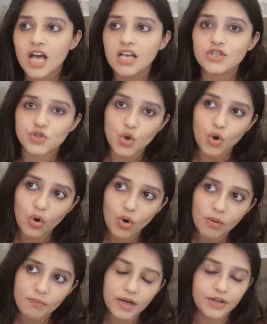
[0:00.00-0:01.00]

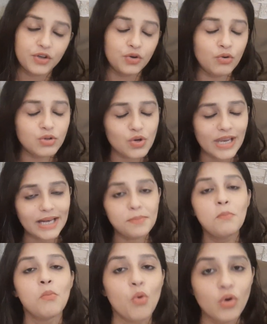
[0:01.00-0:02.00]
So, to get
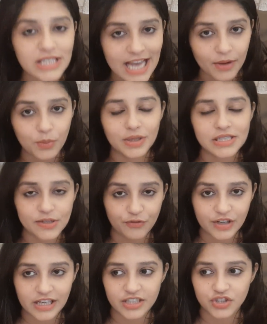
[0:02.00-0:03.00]
more
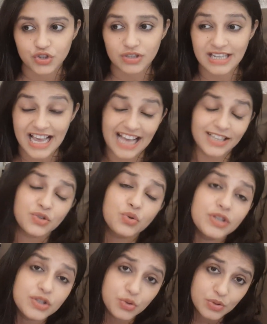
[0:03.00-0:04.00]
diversification and to
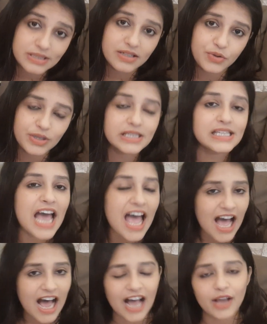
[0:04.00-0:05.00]
reduce the risk,
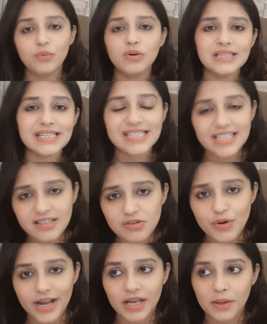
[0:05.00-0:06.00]
I would still
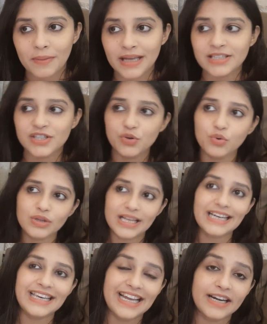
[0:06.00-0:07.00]
recommend you
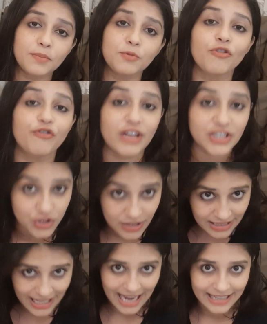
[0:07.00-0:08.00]
that let a
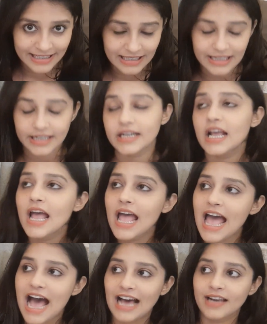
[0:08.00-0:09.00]
professional handle it,
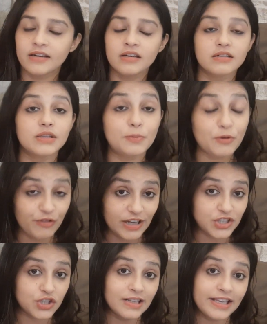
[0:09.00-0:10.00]
and the
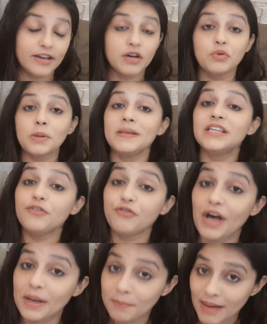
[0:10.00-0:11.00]
professional here would be the
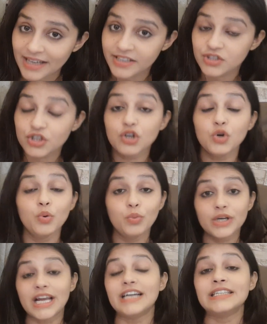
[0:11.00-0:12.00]
fund manager who
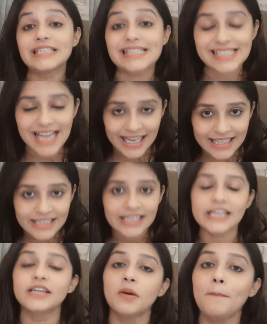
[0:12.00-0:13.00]
would understand it
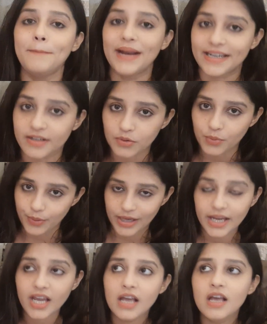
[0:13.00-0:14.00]
in a better
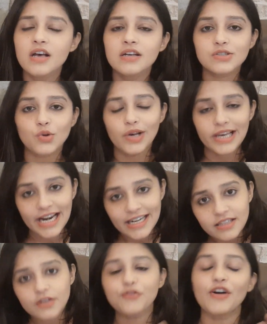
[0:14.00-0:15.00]
way. So,
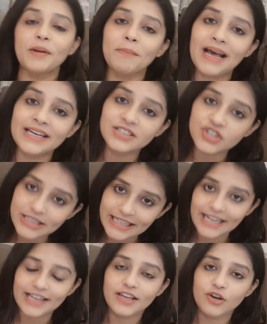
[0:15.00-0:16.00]
let the fund manager
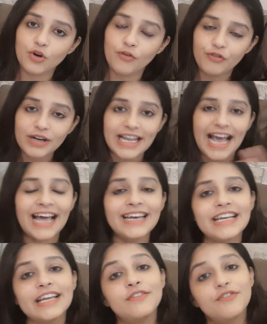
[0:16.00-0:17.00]
take care of it
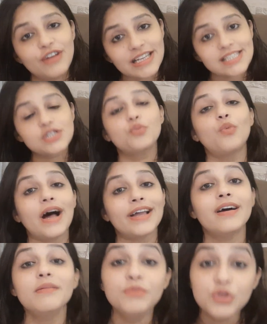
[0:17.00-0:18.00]
and invest
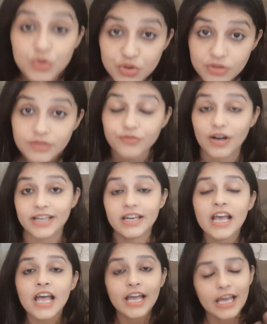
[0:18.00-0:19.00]
via mutual fund
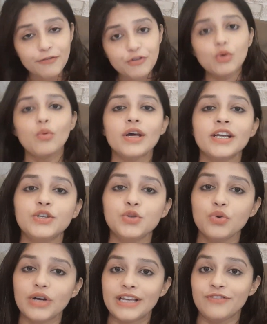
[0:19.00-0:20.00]
if you want to
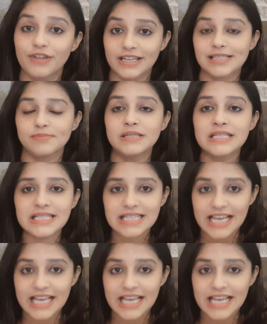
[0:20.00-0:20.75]
do investments